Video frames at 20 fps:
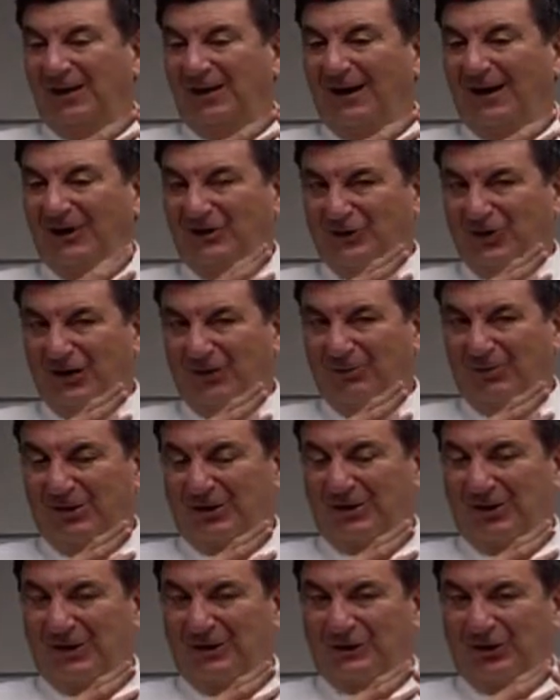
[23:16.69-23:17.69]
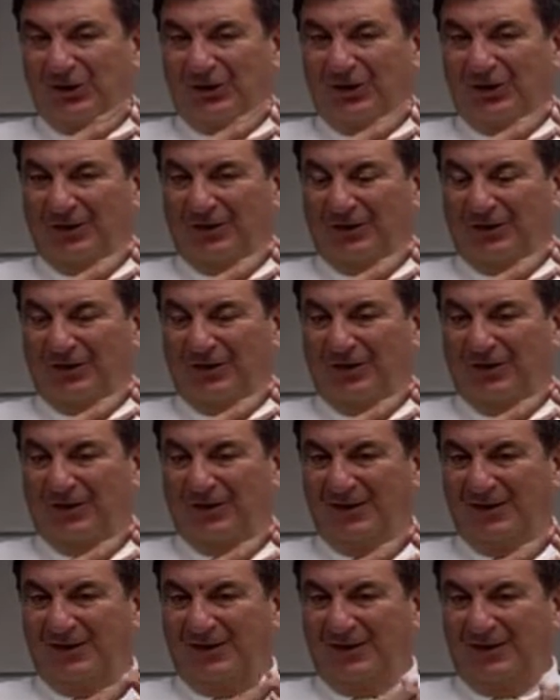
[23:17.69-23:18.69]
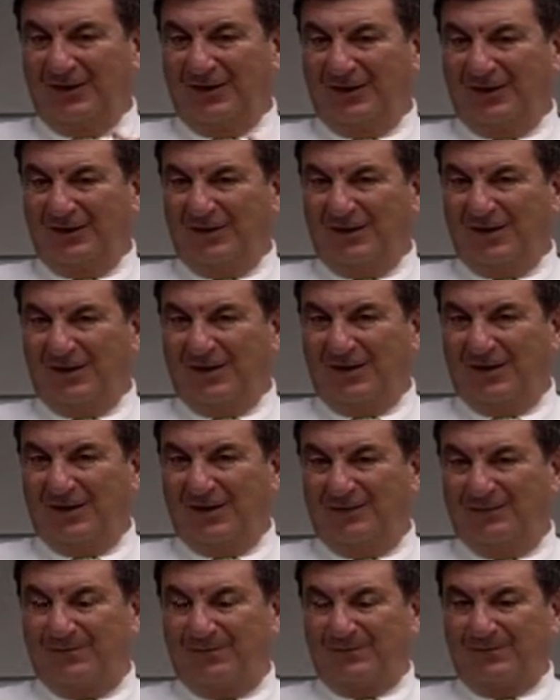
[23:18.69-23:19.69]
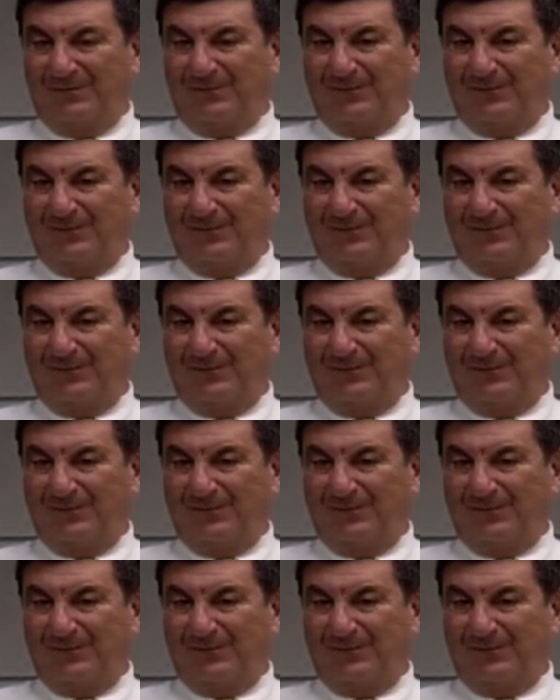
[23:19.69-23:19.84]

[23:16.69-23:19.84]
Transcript: I shared with the class earlier that that um,